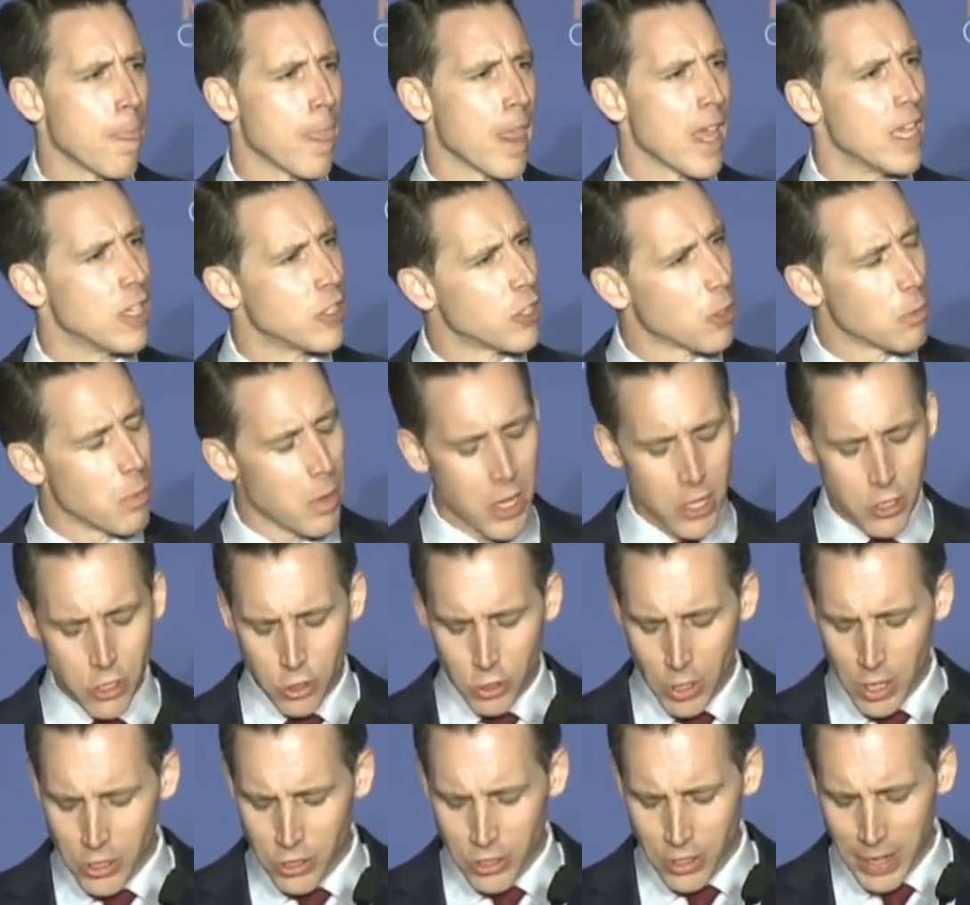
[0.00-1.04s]
His
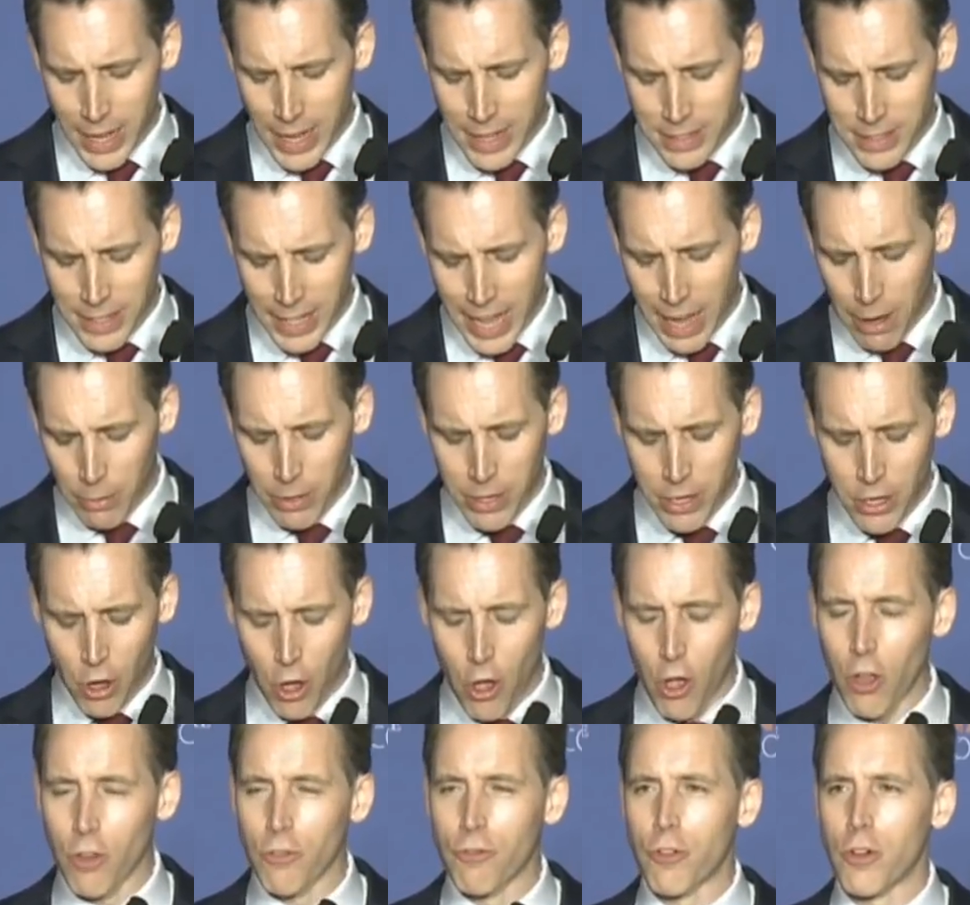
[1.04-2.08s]
administration has loudly
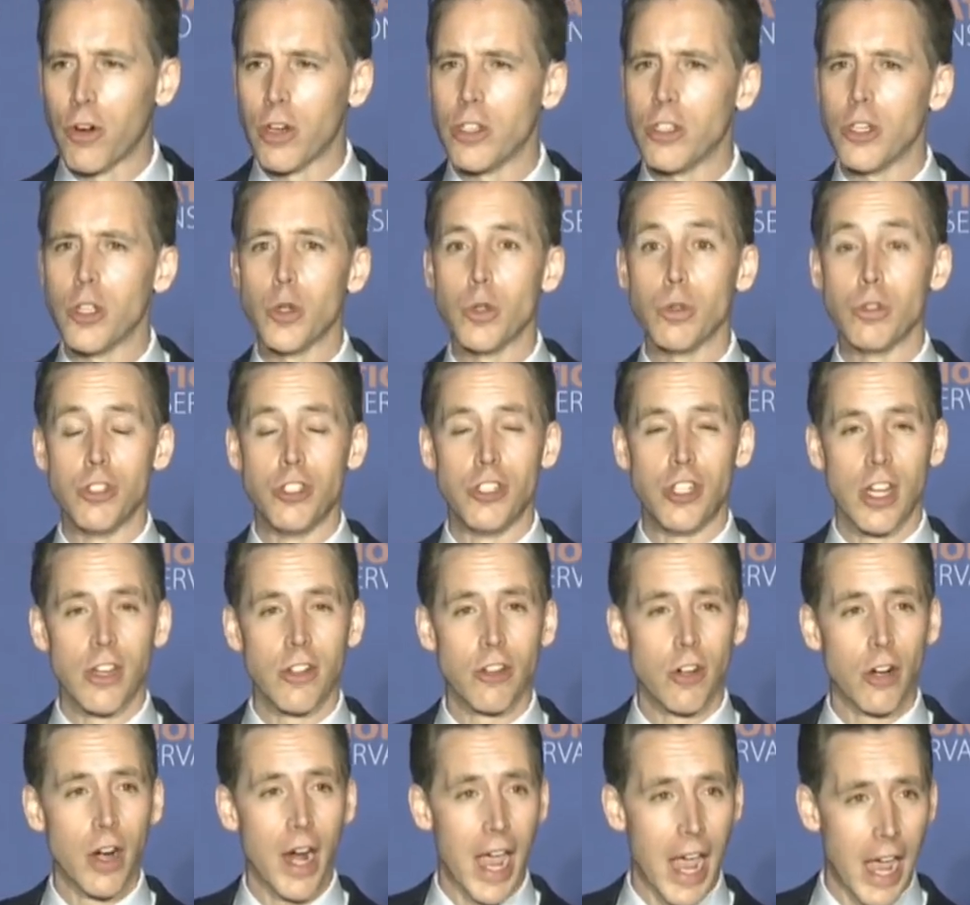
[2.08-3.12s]
called for a new
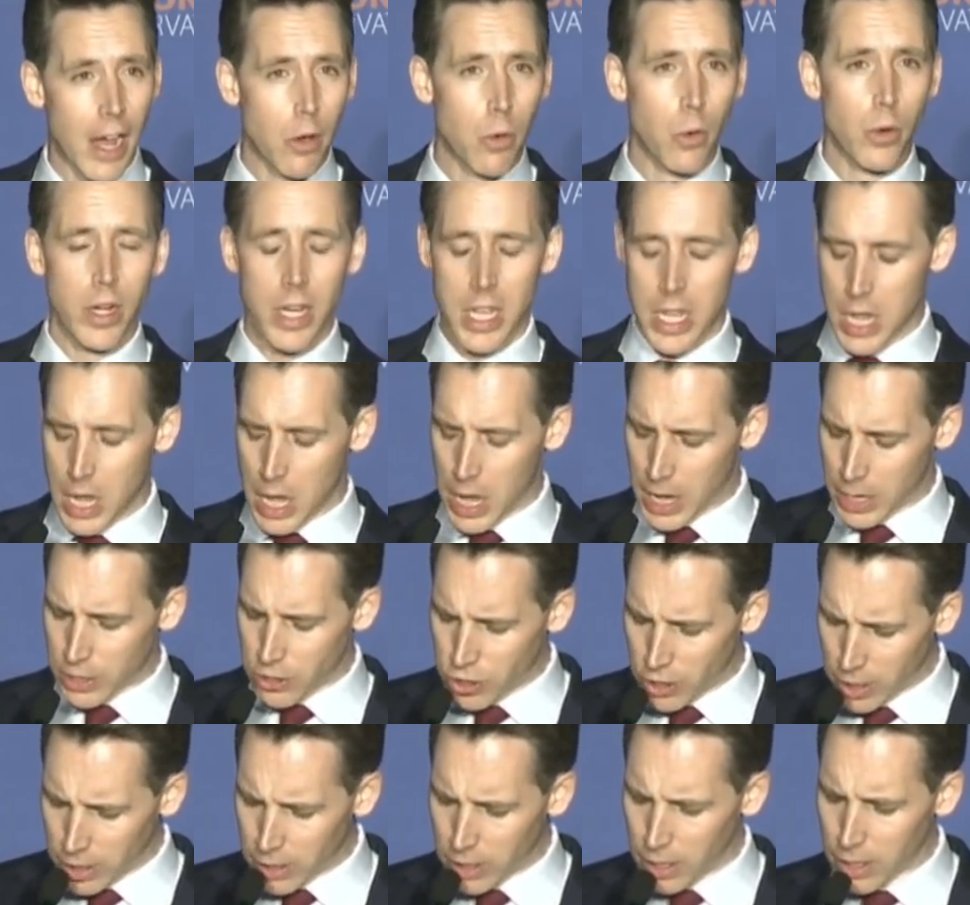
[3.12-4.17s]
gender equity
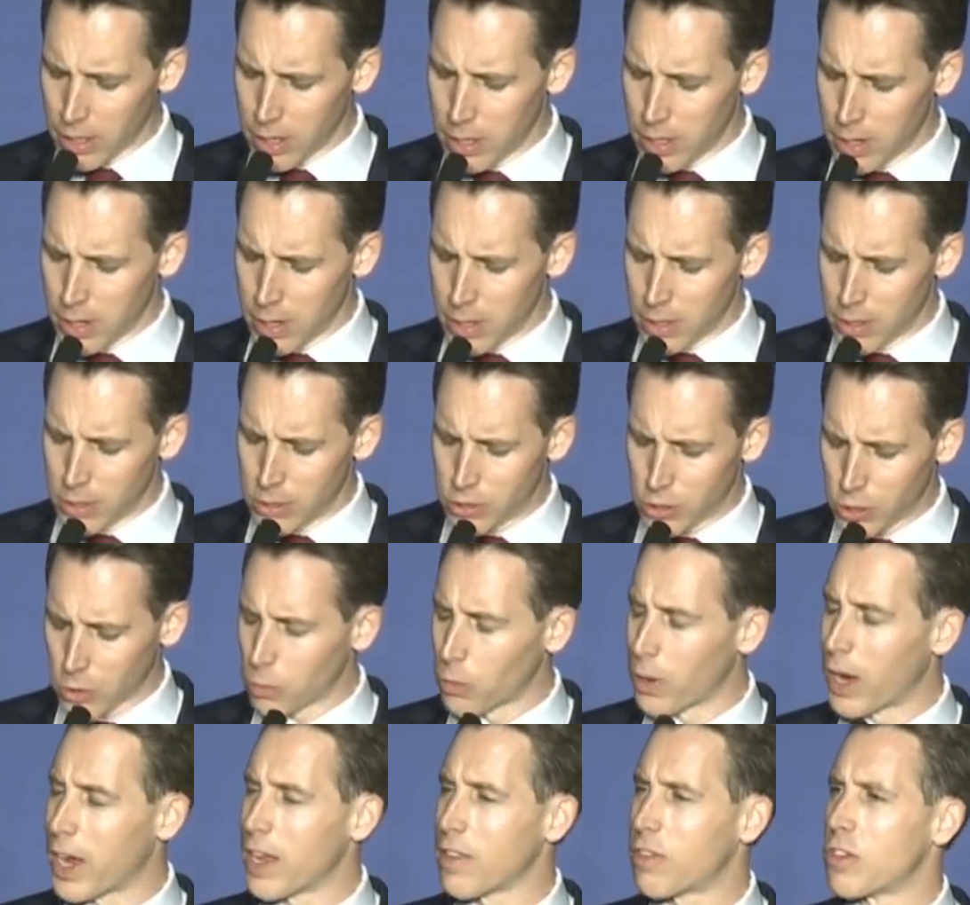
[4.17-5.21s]
agenda to
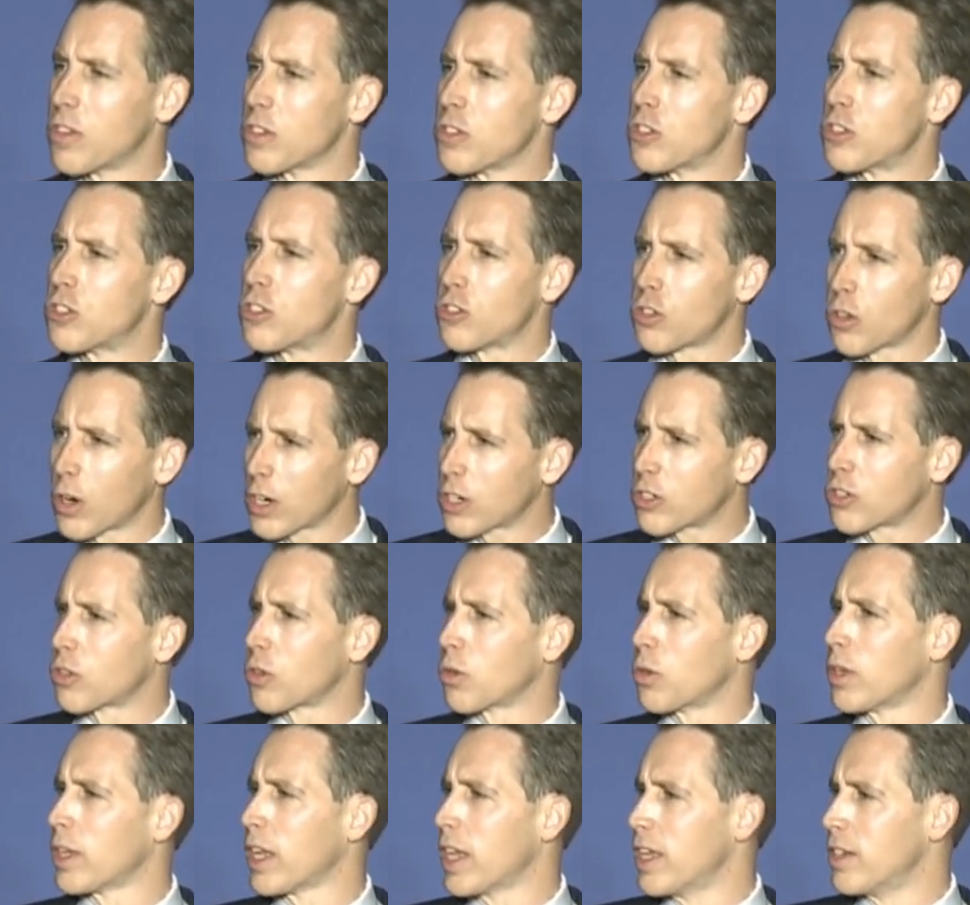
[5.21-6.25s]
right the
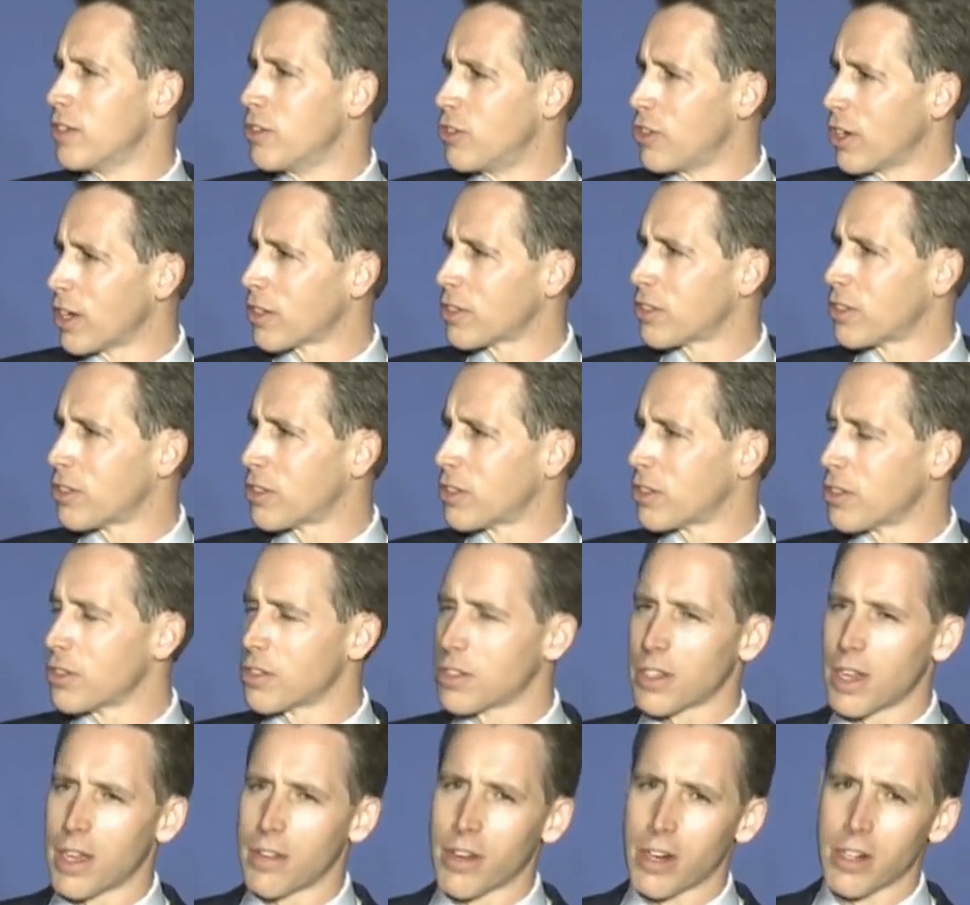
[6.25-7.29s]
structural injustices
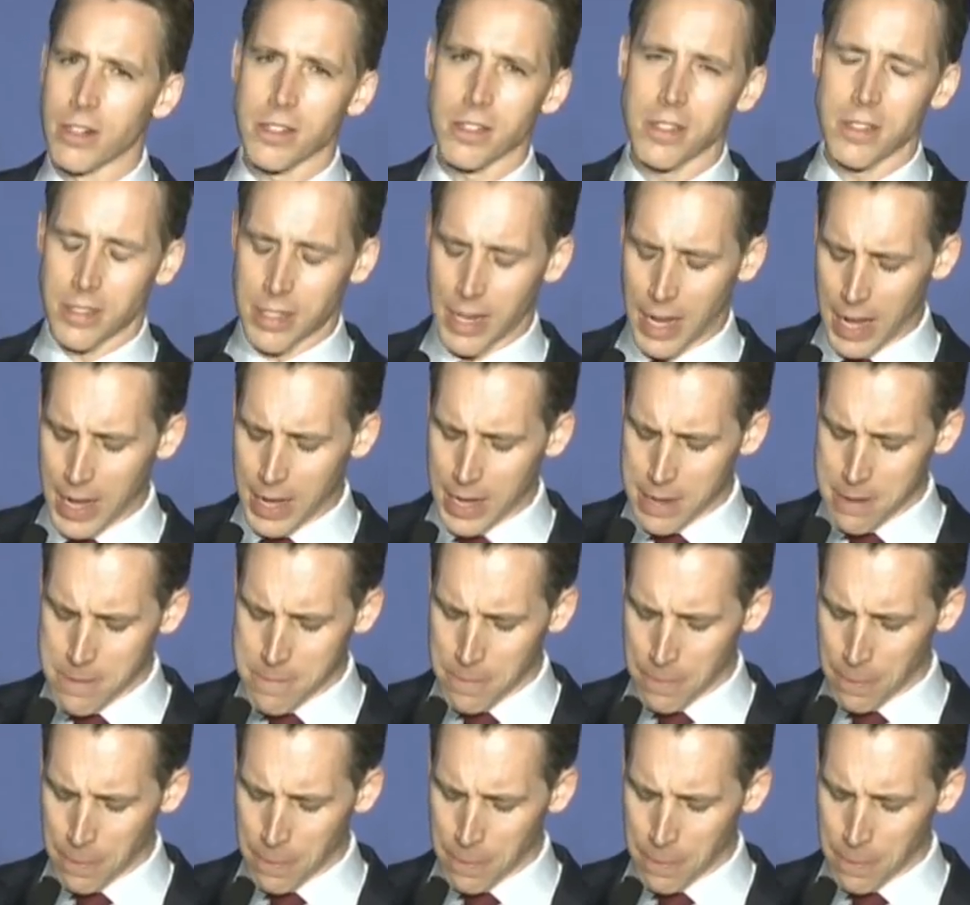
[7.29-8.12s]
of our society.